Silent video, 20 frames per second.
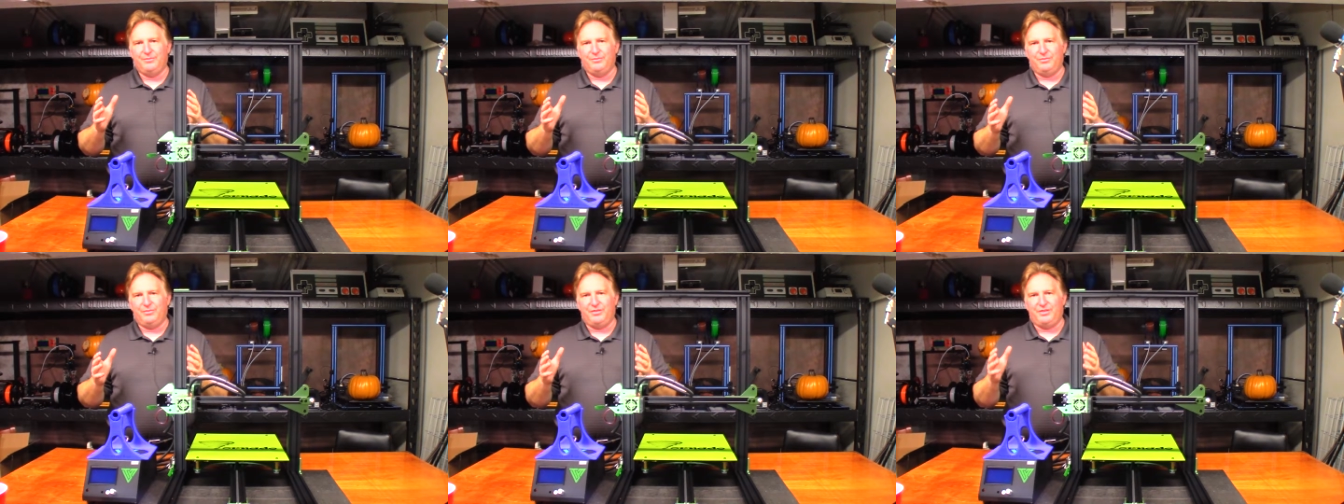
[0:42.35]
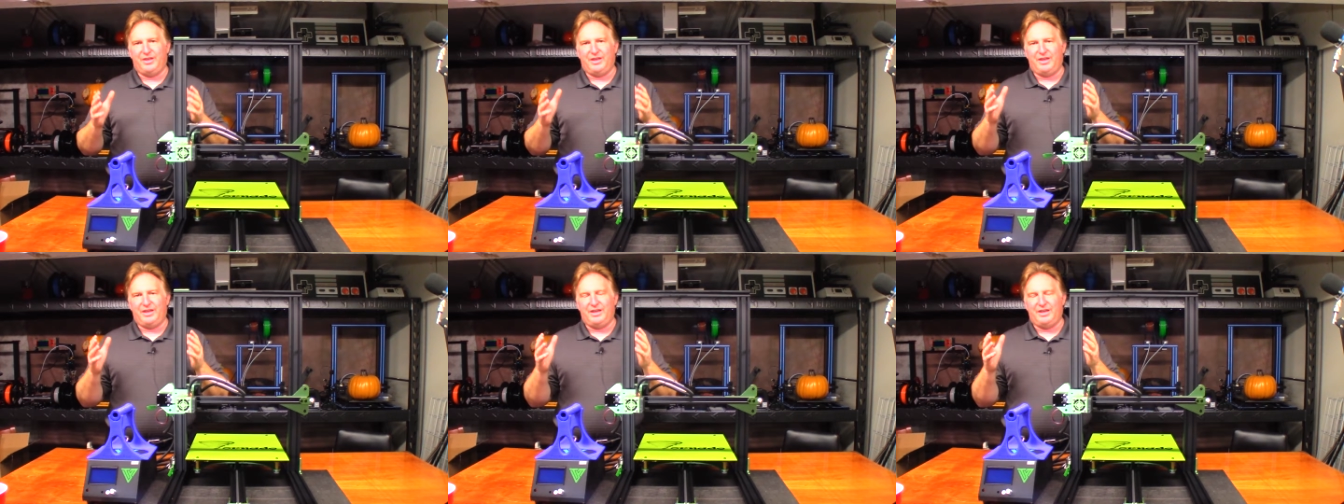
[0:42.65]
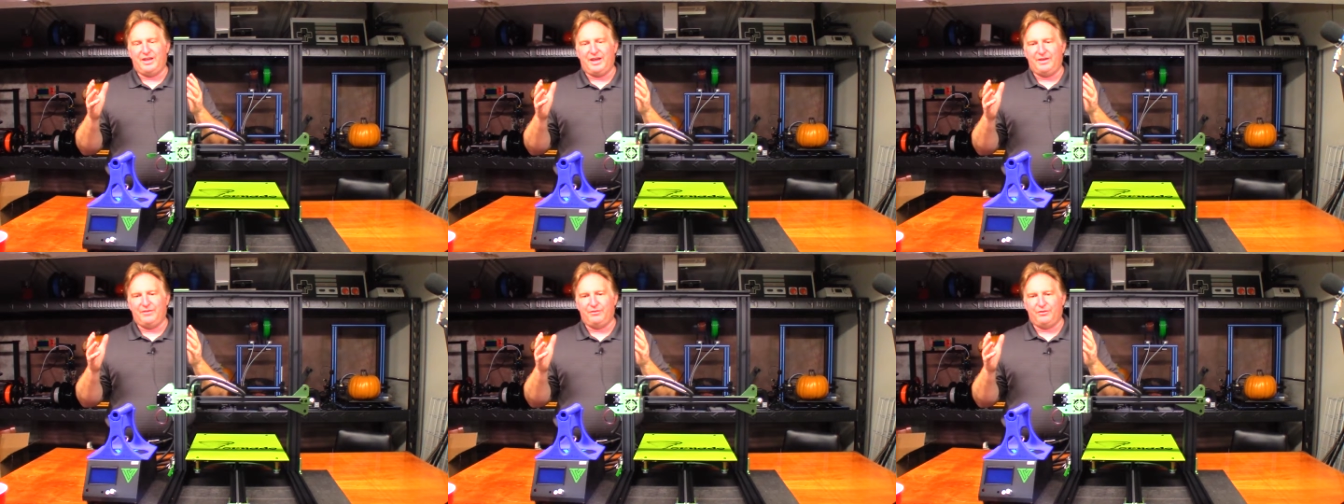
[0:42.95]

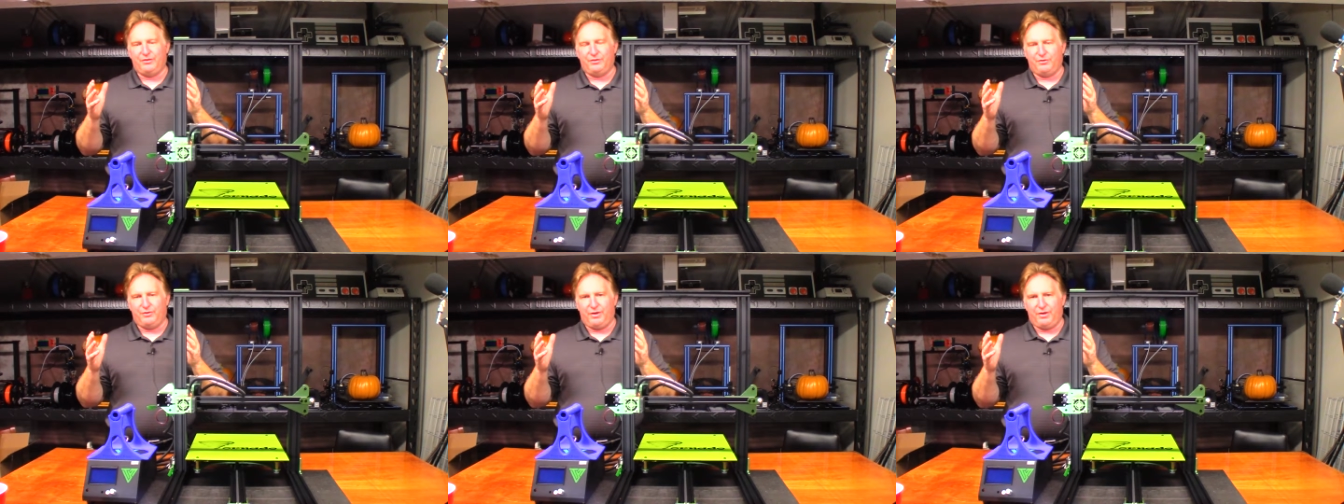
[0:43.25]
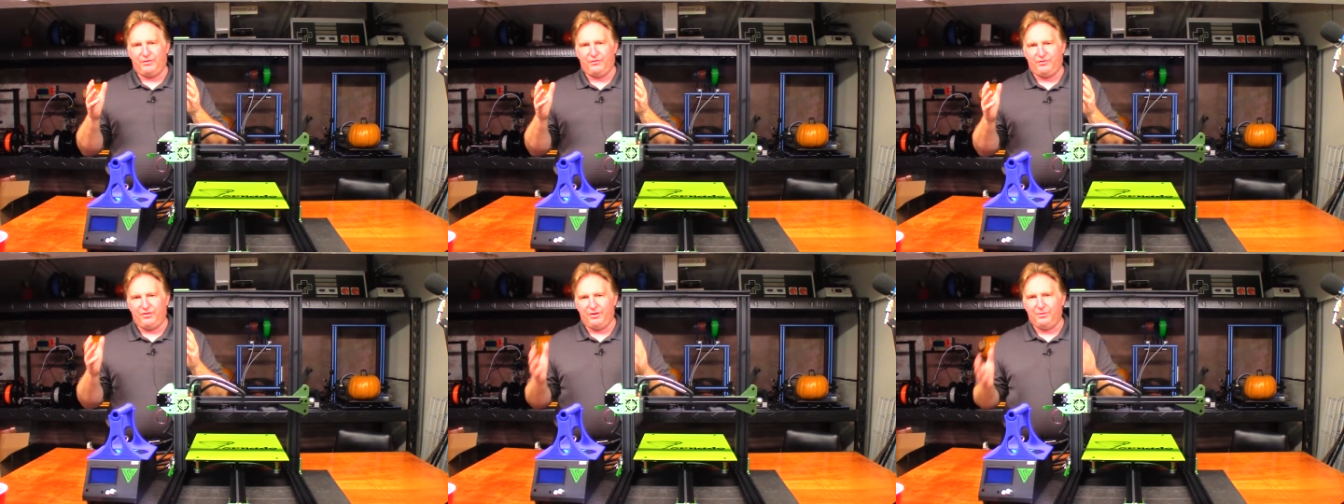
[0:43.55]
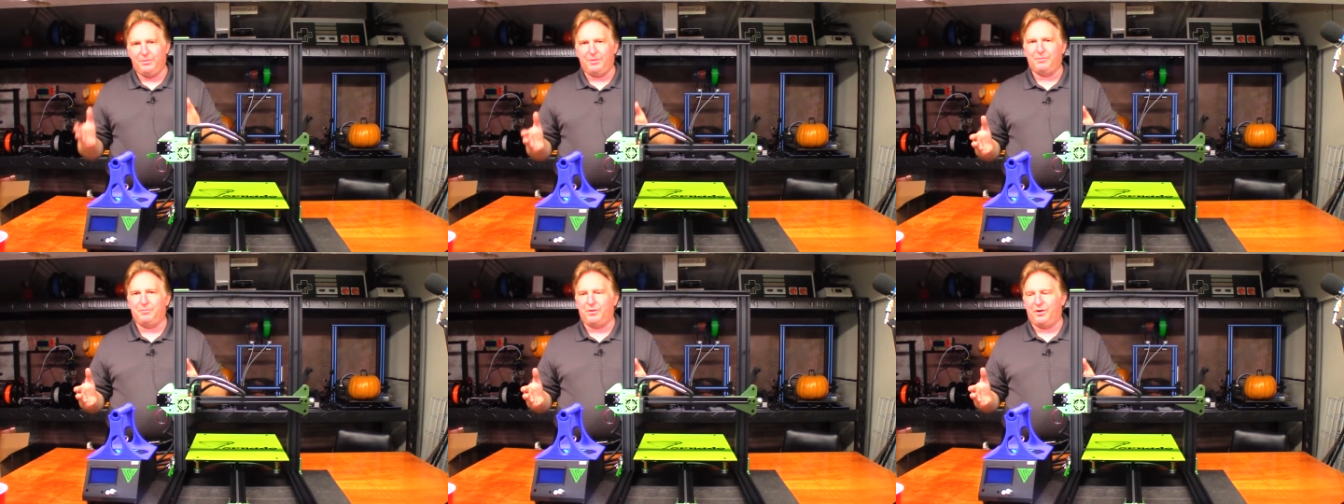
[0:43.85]
they have a, a
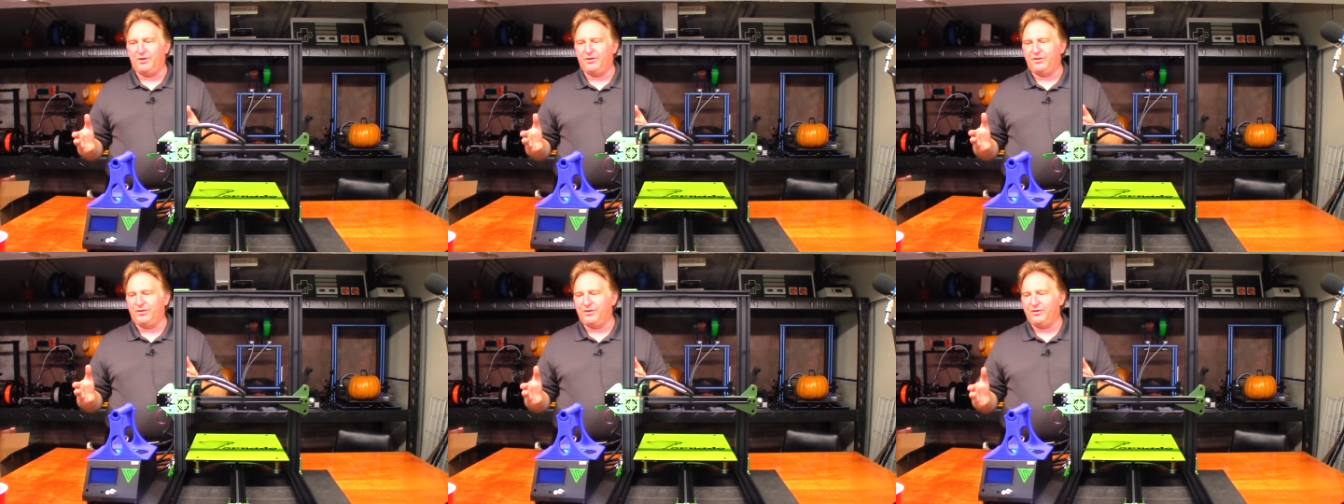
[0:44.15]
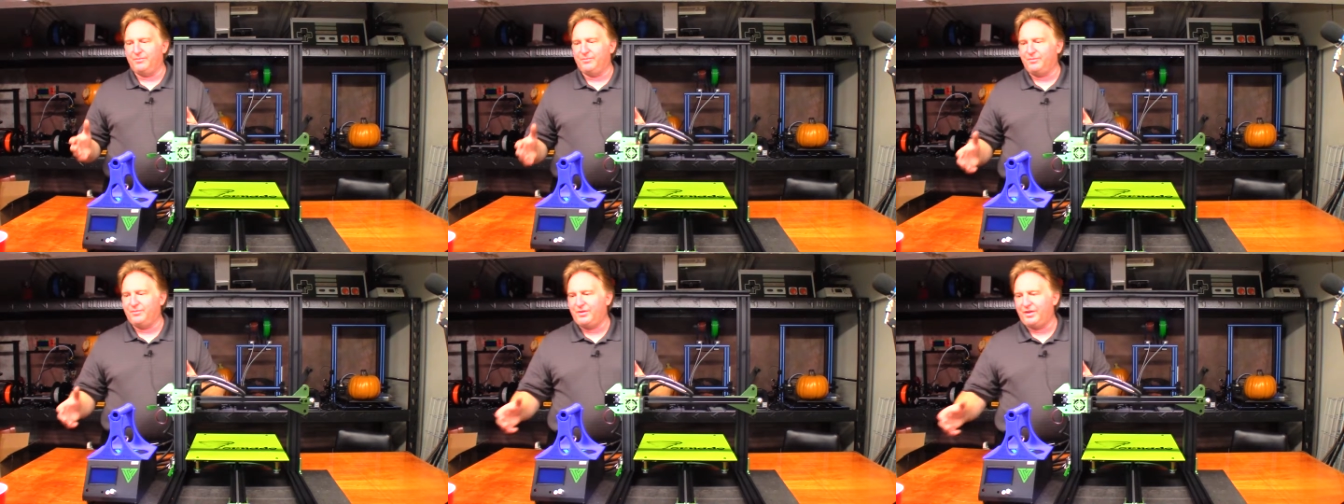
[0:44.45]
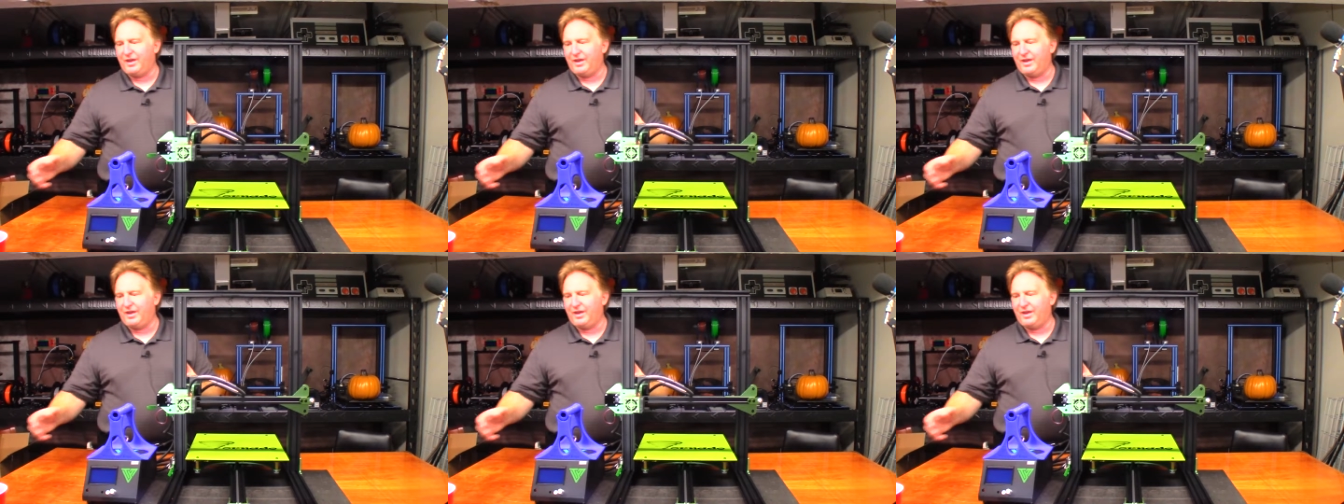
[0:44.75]
filament partner,